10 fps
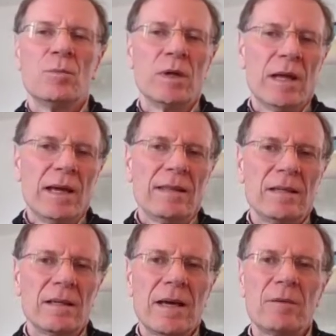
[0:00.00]
But I
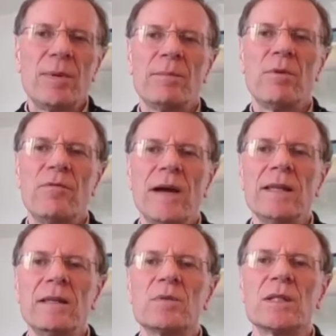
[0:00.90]
think a lot of people
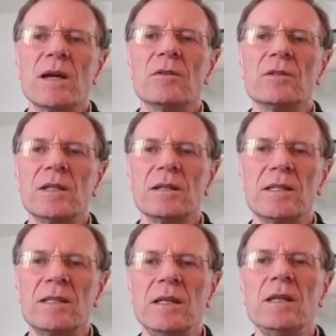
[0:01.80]
find themselves in a
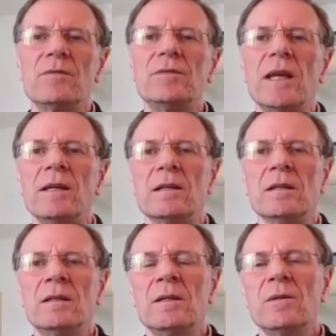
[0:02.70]
sea of
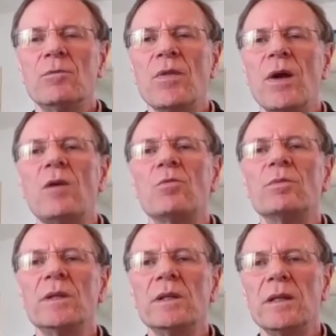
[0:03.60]
data without
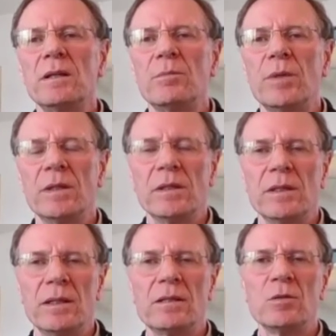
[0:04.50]
really an
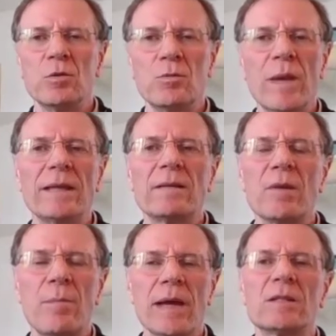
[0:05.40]
ability to make
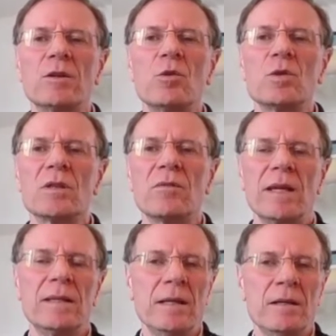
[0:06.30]
the best use of
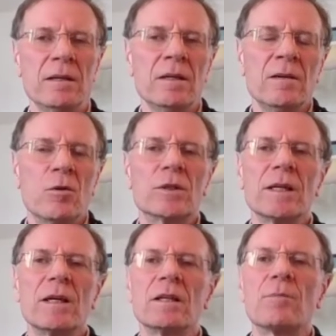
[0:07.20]
that data or
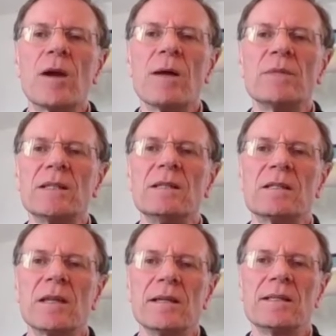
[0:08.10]
to get the promised
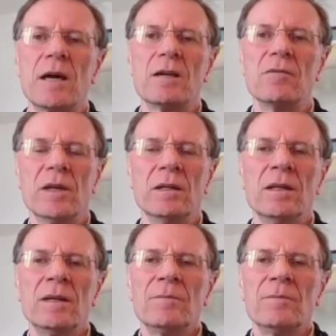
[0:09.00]
insights out of it.